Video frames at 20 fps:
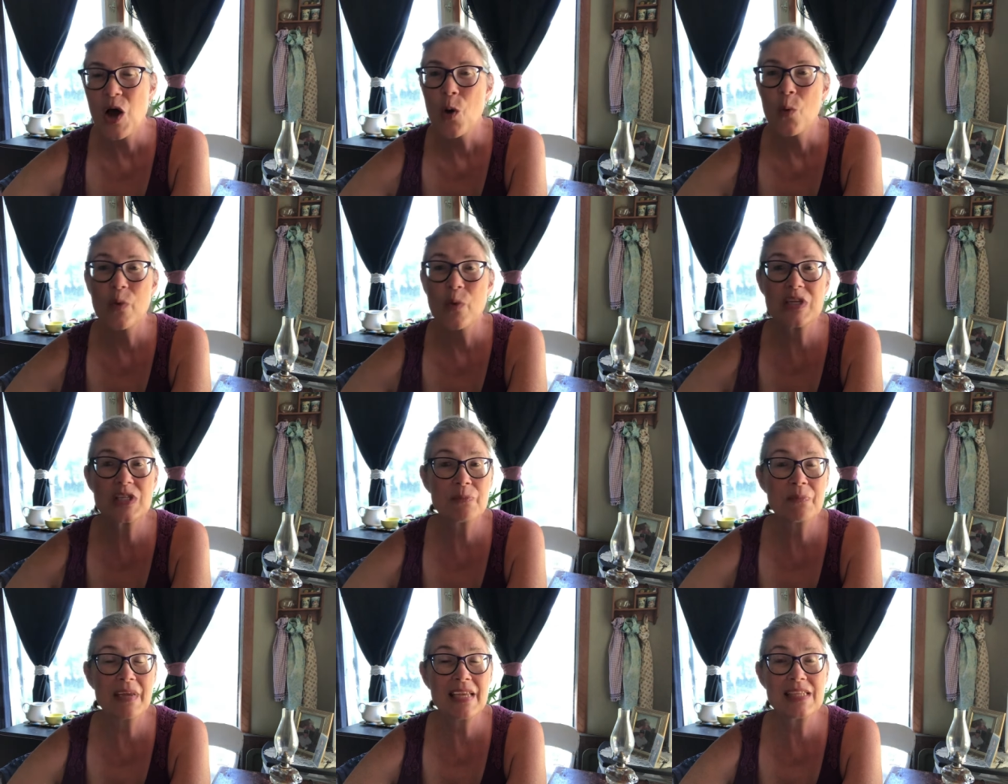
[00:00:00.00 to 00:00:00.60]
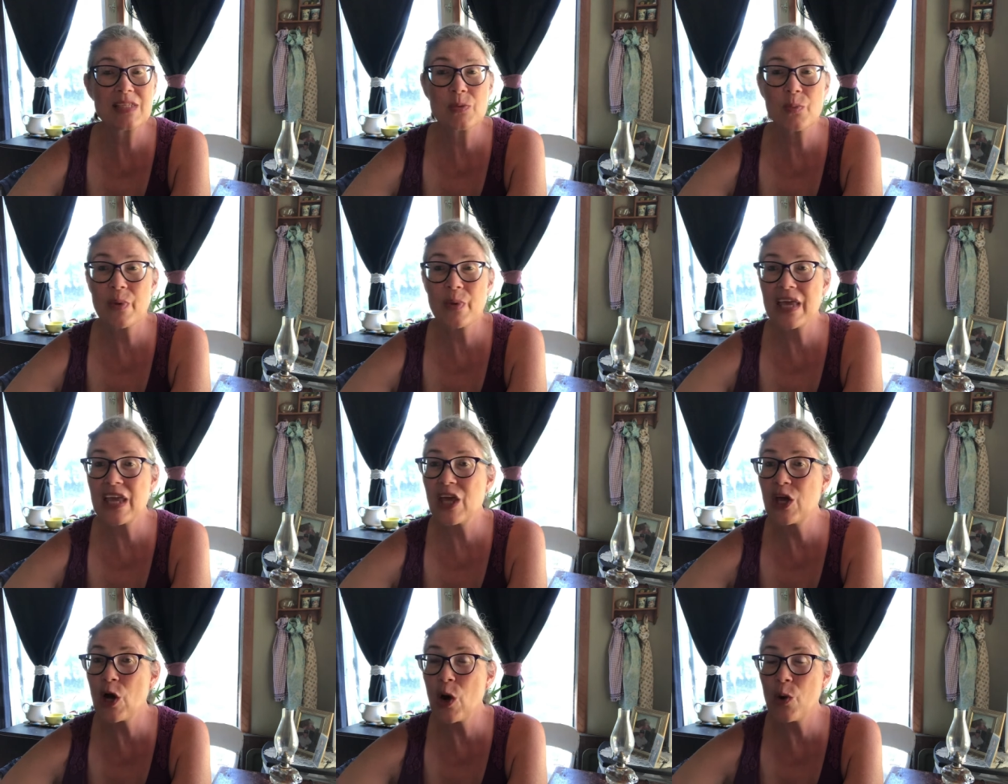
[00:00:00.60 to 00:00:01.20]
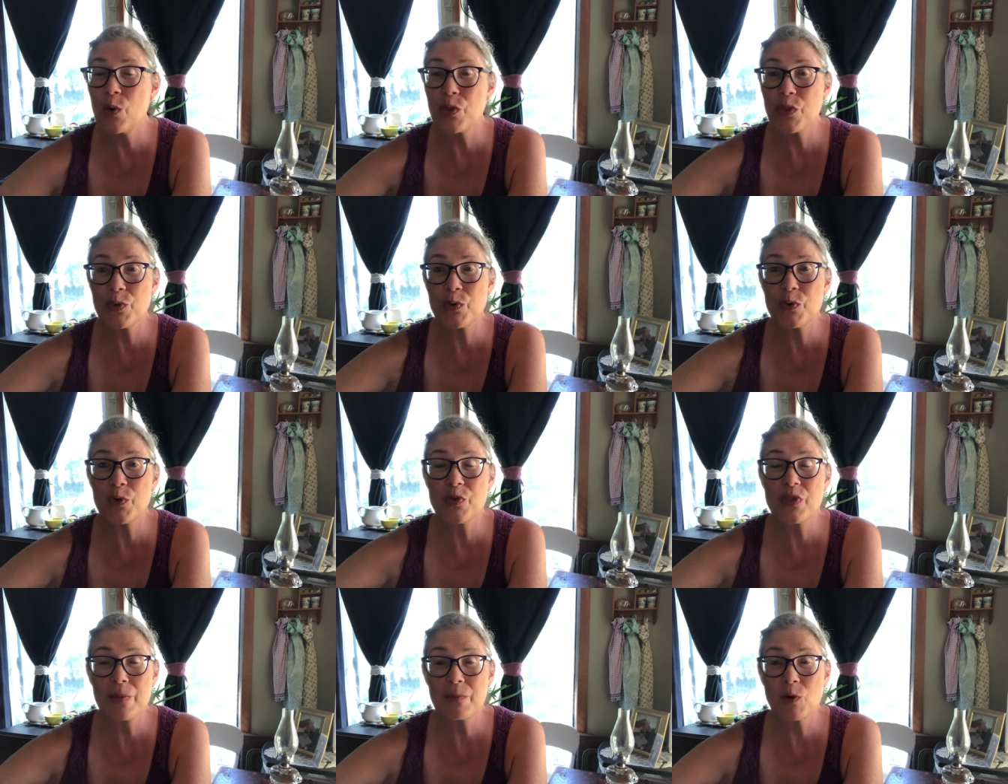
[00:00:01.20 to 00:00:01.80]
which means we go
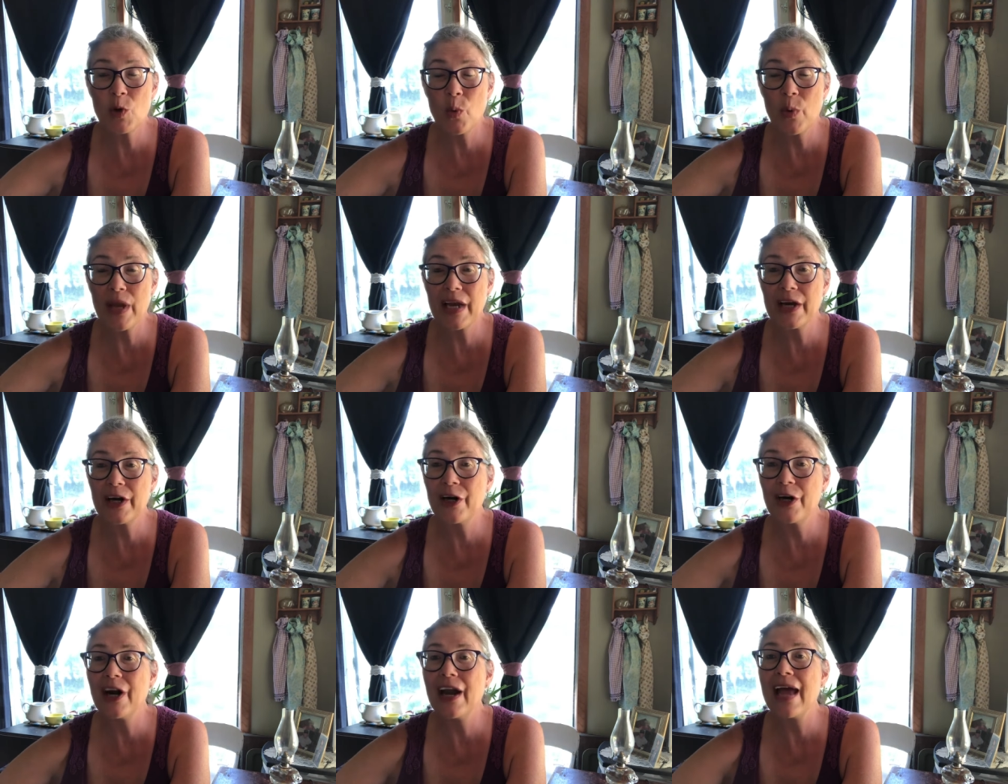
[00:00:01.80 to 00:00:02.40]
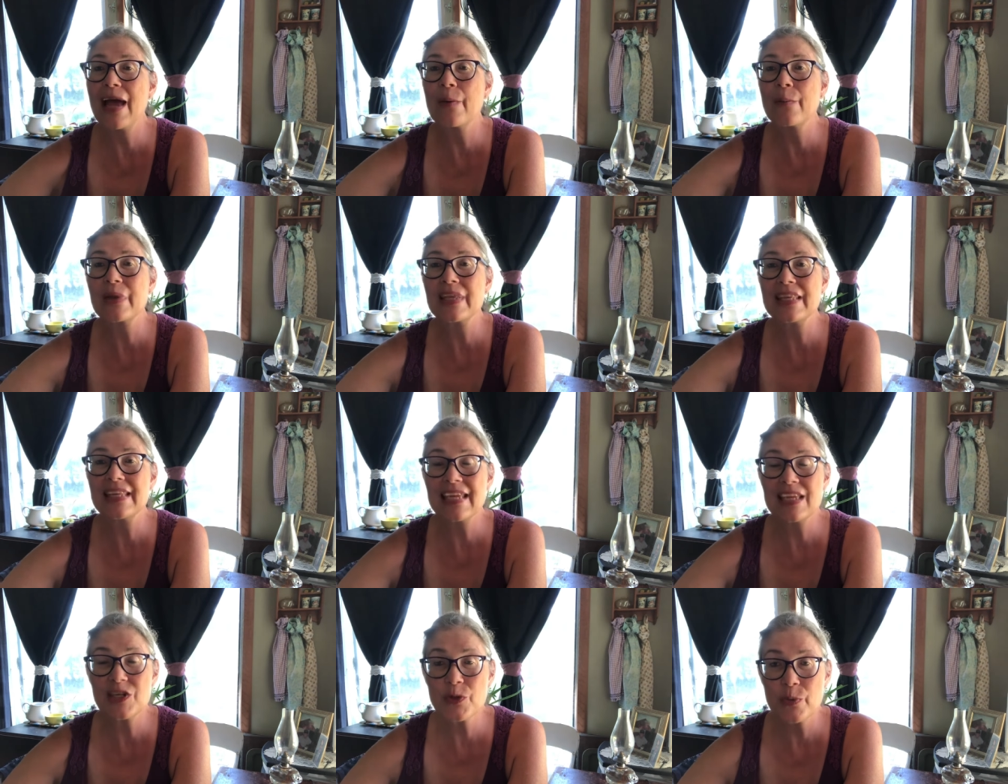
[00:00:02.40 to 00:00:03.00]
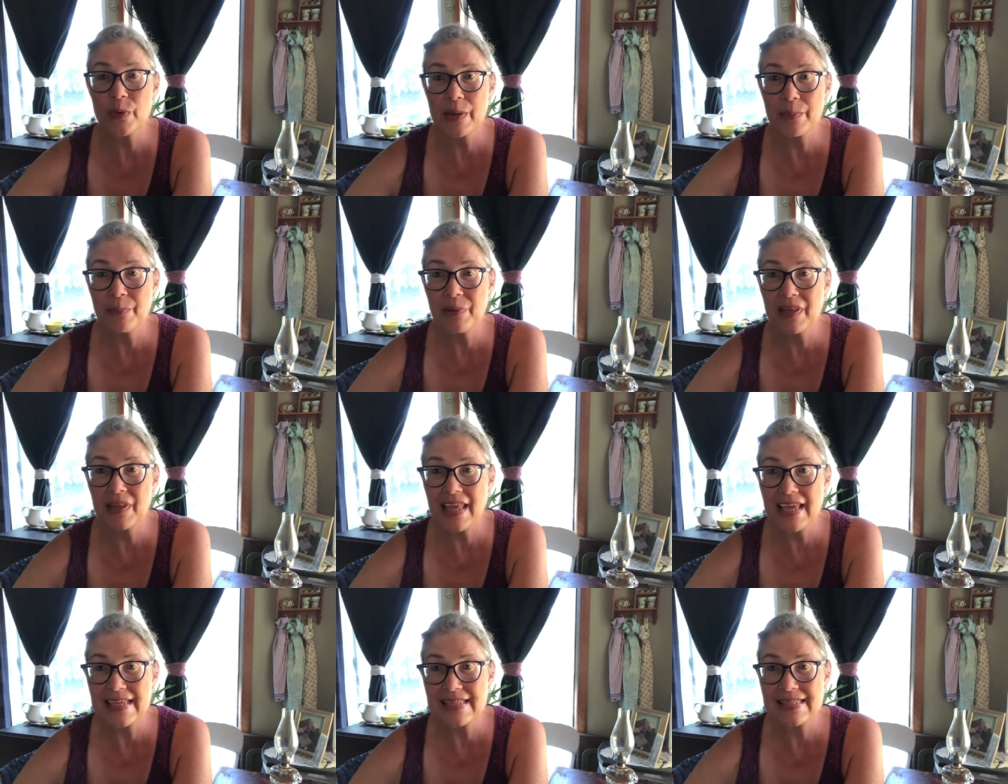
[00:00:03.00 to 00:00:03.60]
through them quicker and we need to
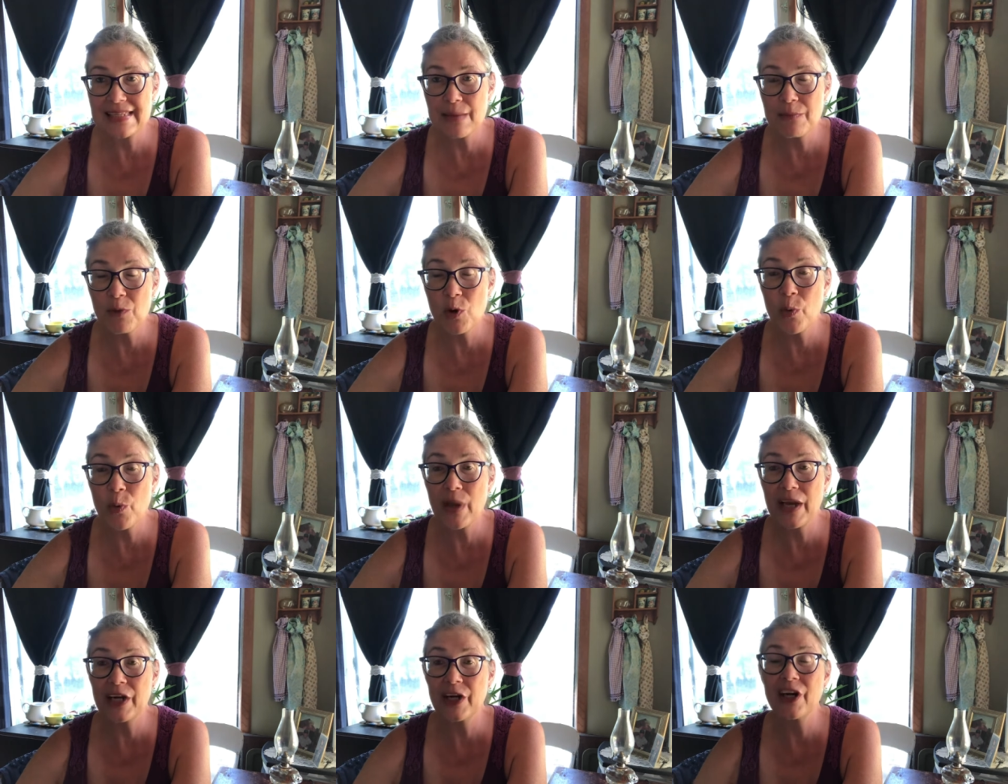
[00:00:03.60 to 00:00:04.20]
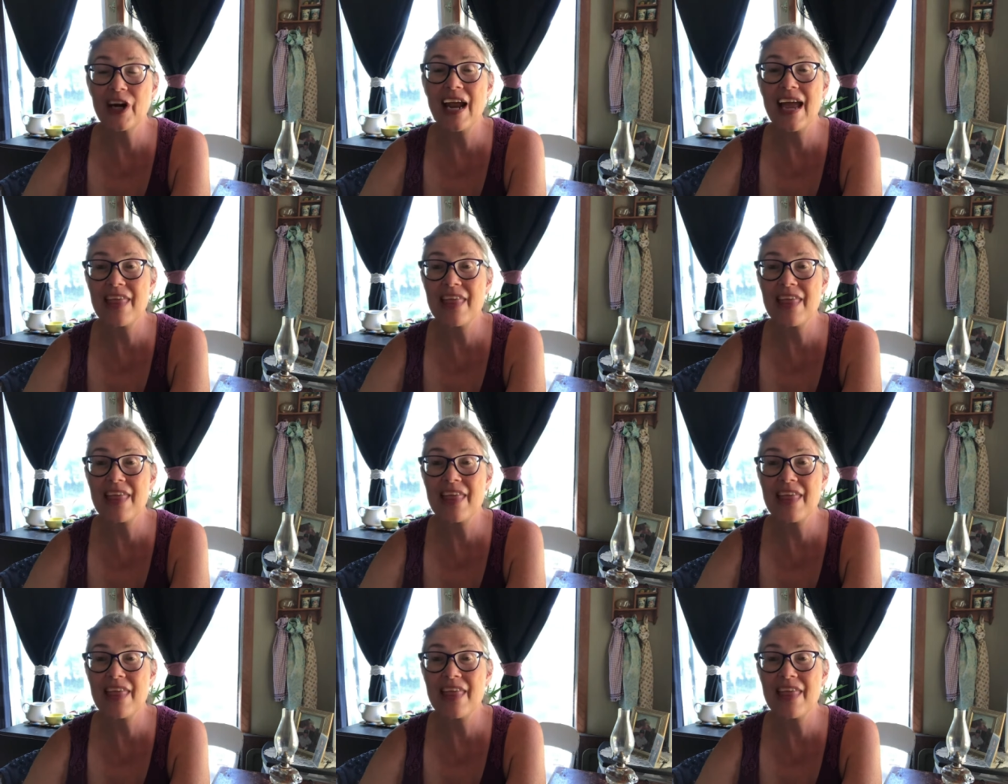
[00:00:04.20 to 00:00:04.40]
replace them quicker,